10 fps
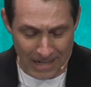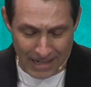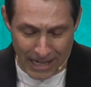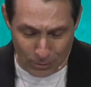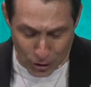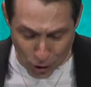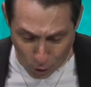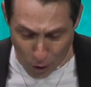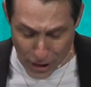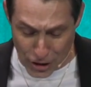He was
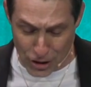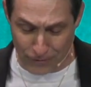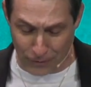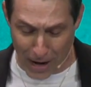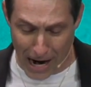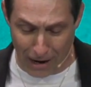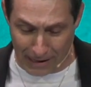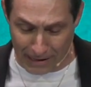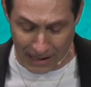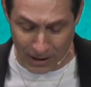crushed for our
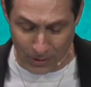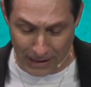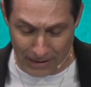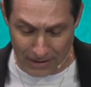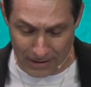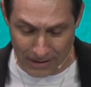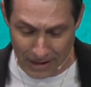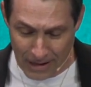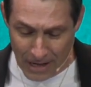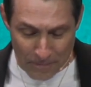iniquities.
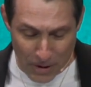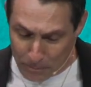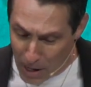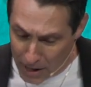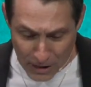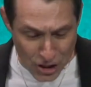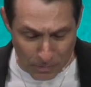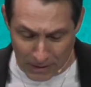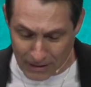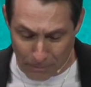The
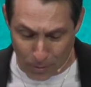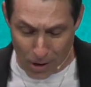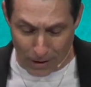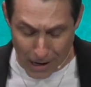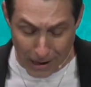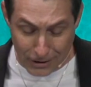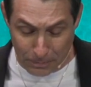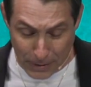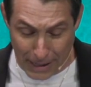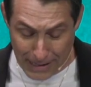punishment that brought us
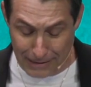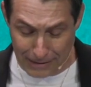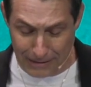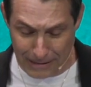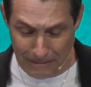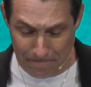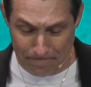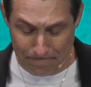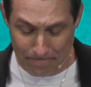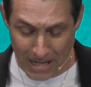peace
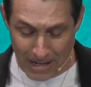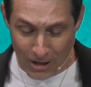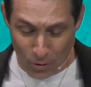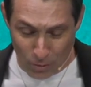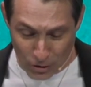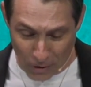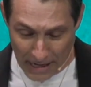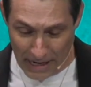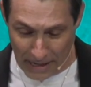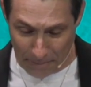was on
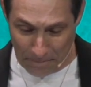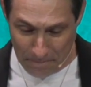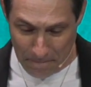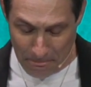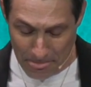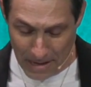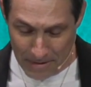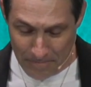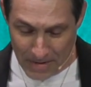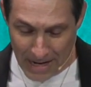him.
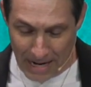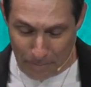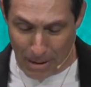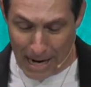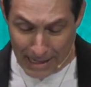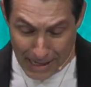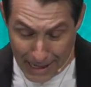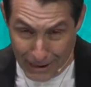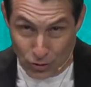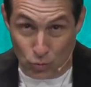And by
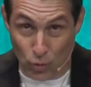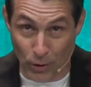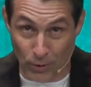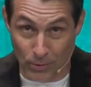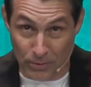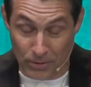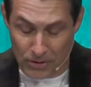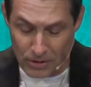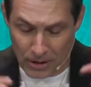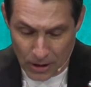his wounds,
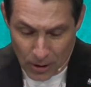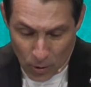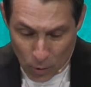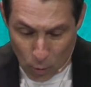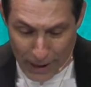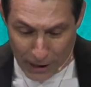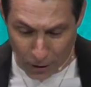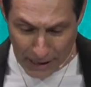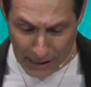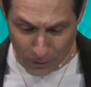we are
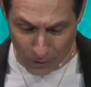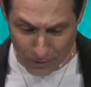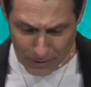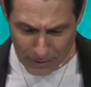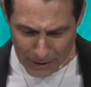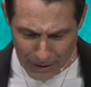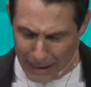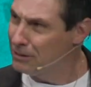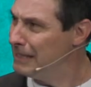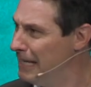healed.
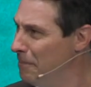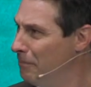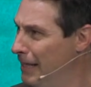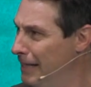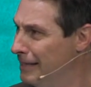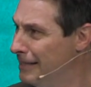How can that be?